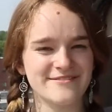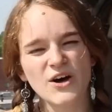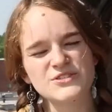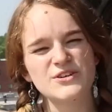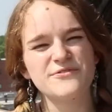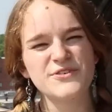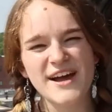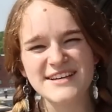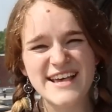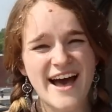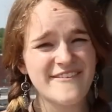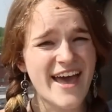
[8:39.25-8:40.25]
Also, if you guys
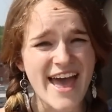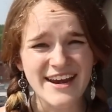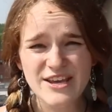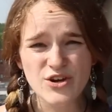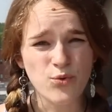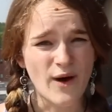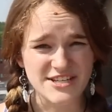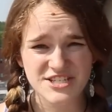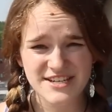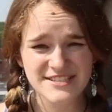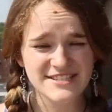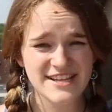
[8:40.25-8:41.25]
have any
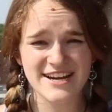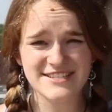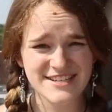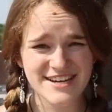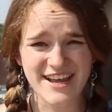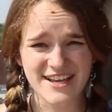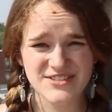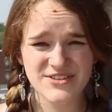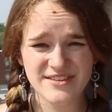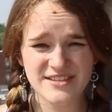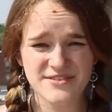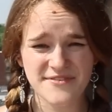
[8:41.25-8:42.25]
questions that I didn't answer
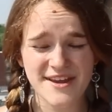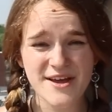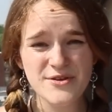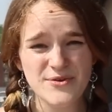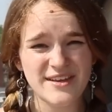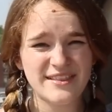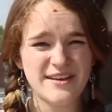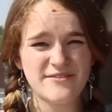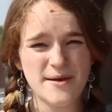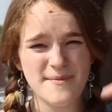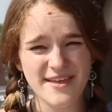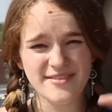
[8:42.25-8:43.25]
in this video, you can leave
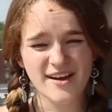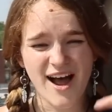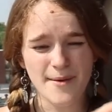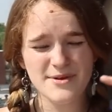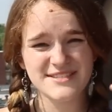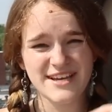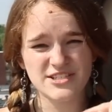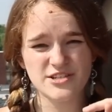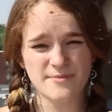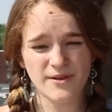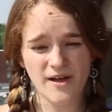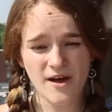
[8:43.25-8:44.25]
them in the comment
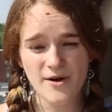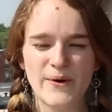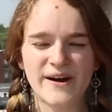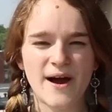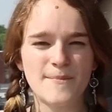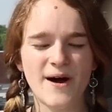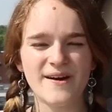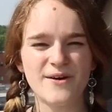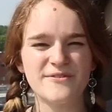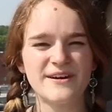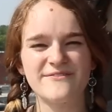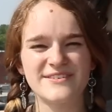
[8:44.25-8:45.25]
section below or come on
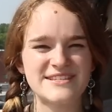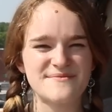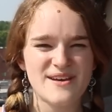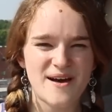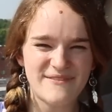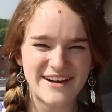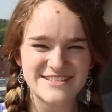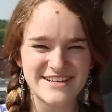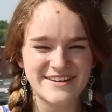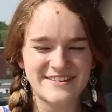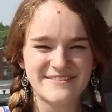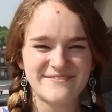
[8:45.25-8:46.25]
over and visit me on my channel.